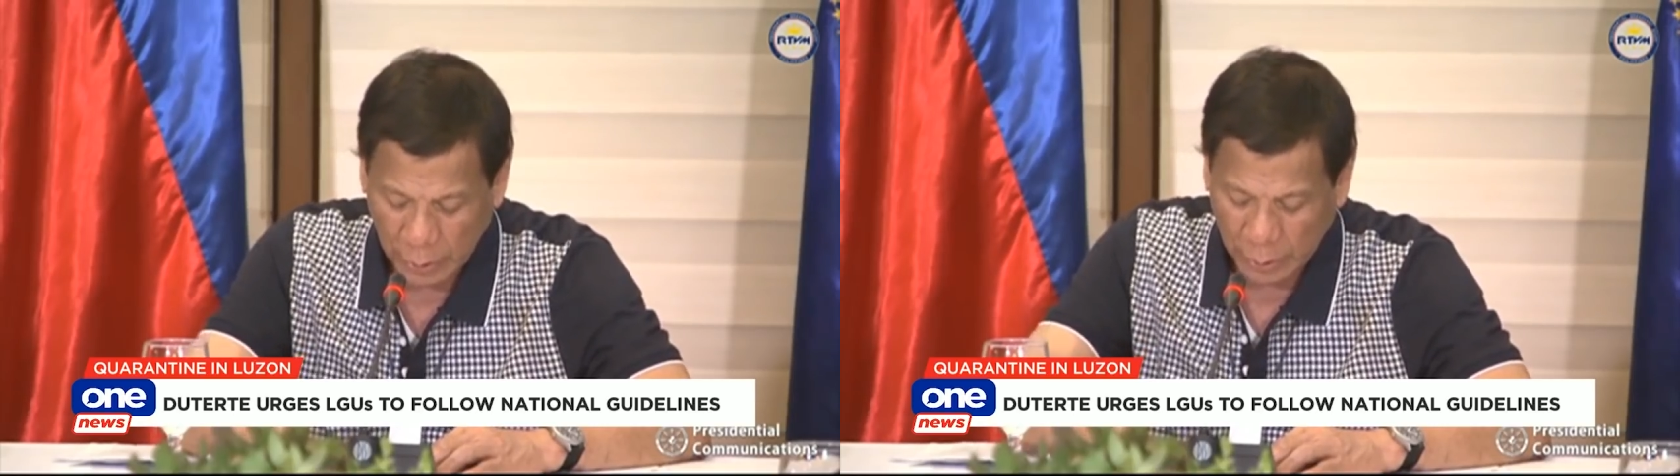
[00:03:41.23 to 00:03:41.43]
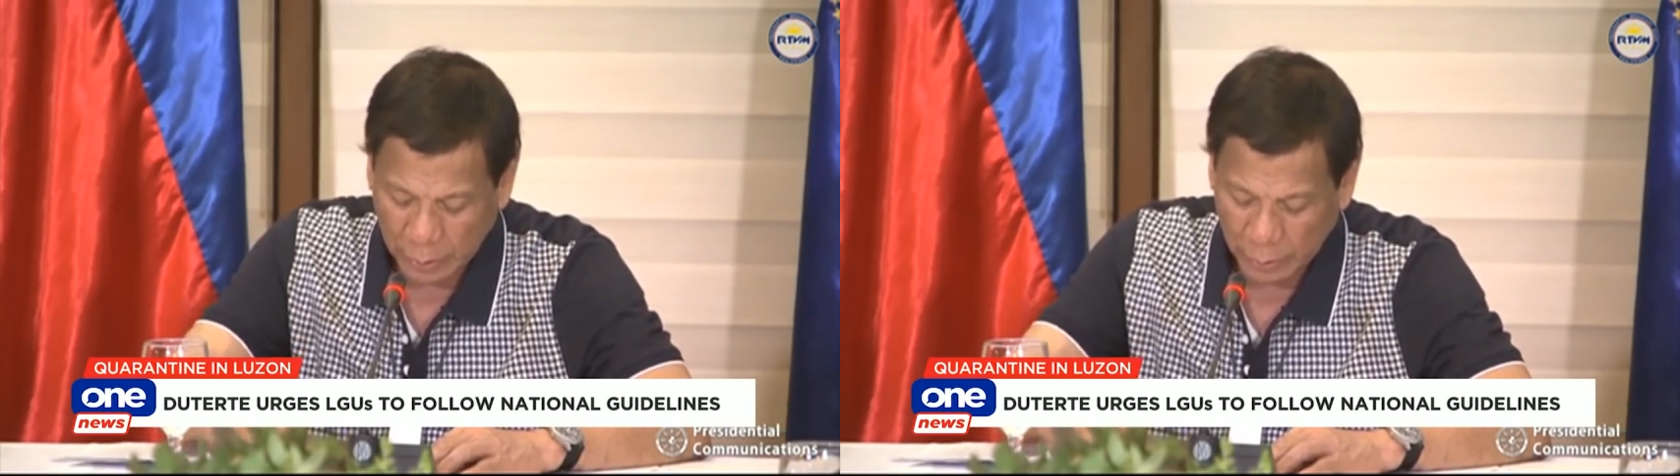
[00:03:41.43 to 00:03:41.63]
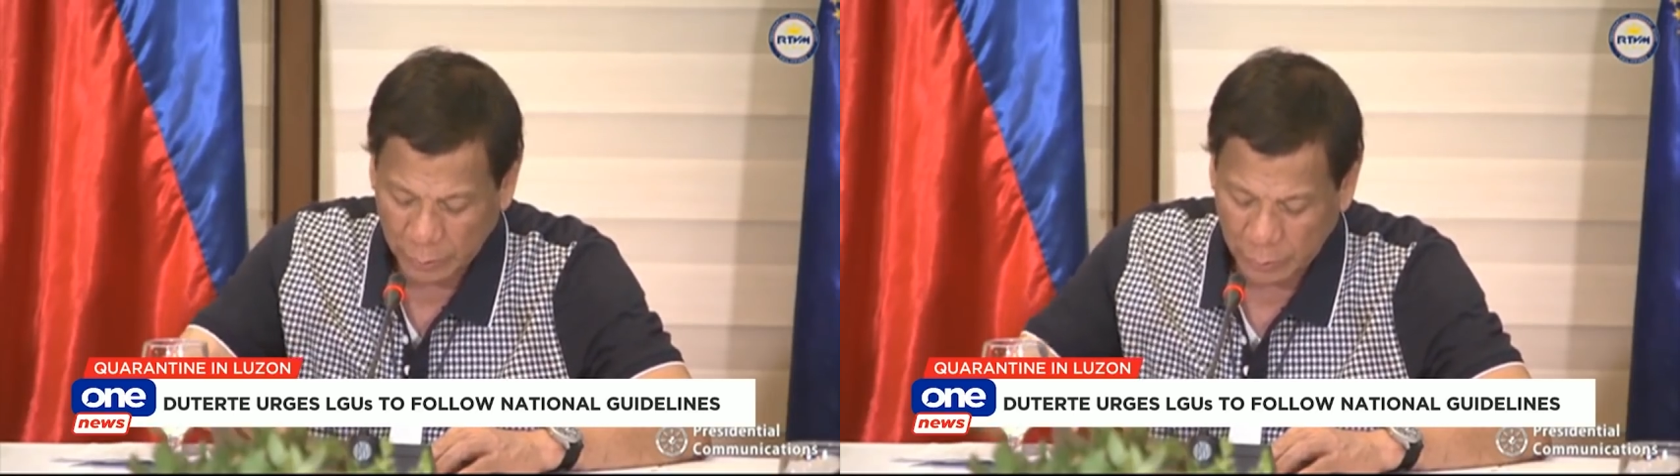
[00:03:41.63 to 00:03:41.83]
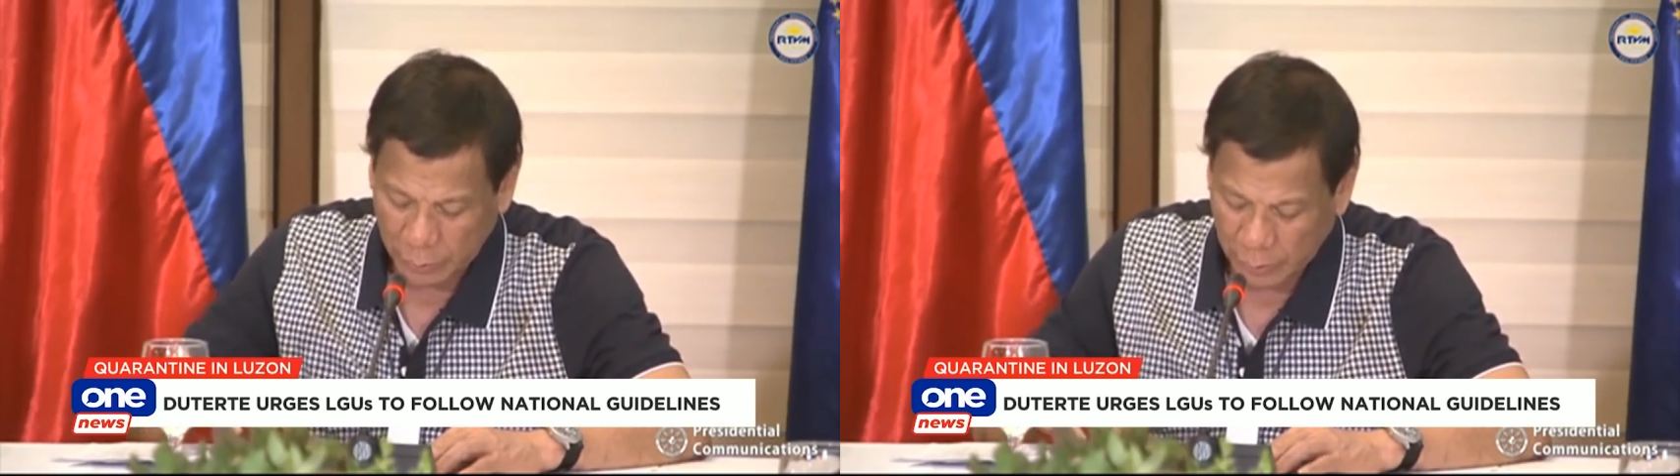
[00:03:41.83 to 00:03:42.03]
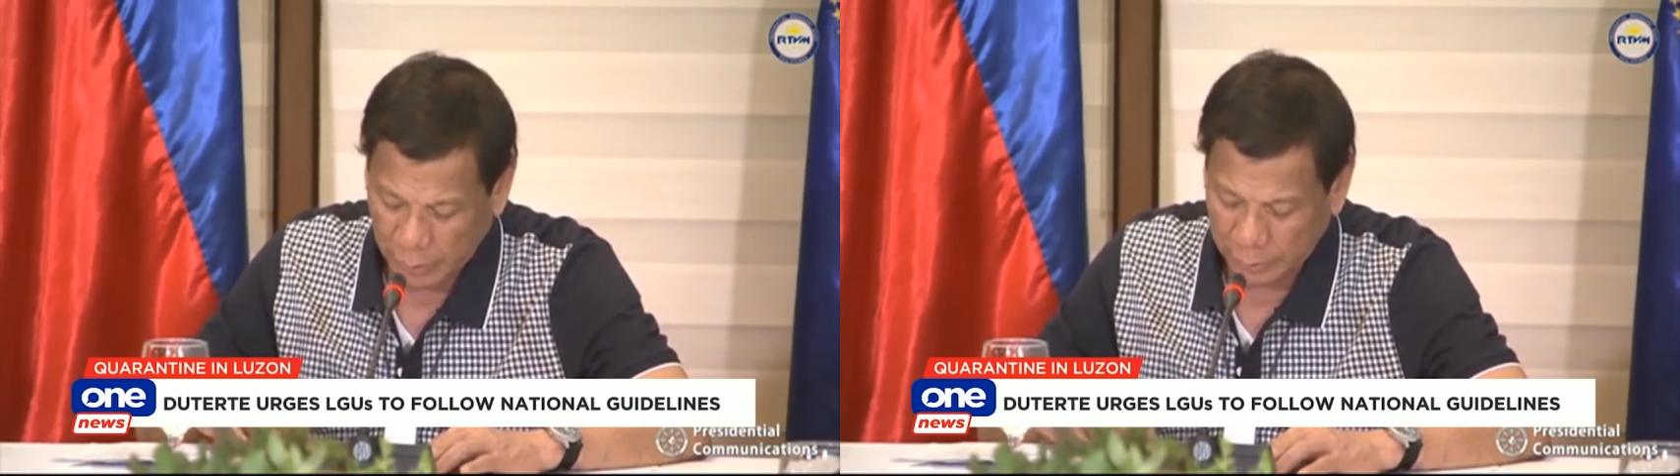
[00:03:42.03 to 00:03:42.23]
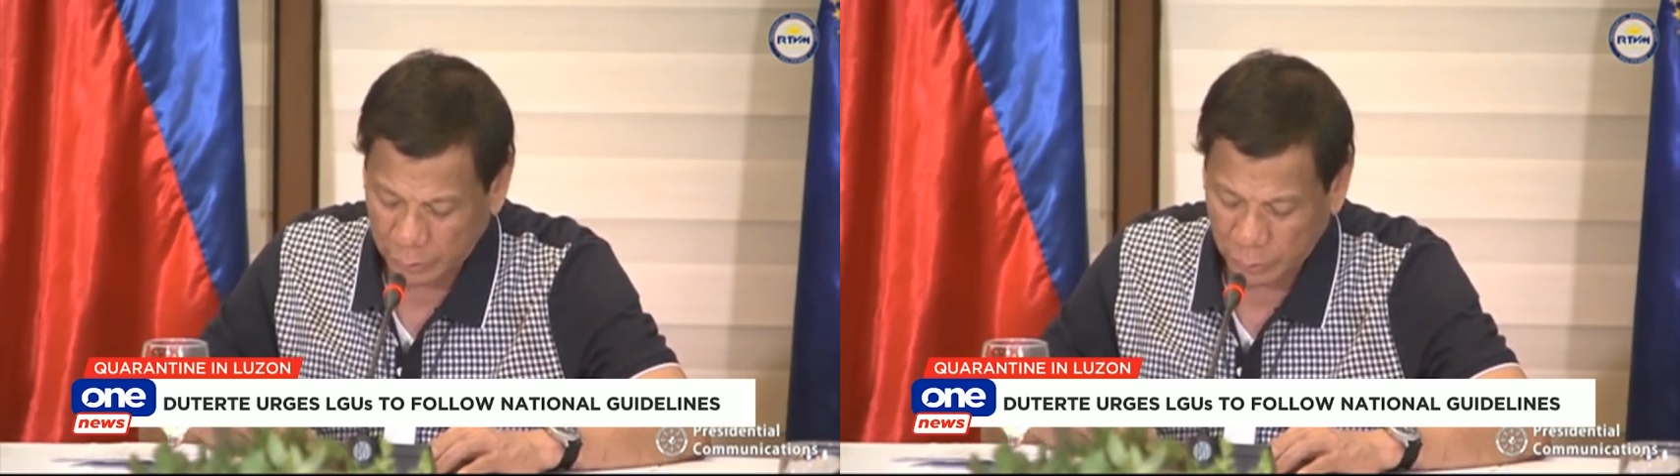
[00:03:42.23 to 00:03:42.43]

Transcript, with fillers: and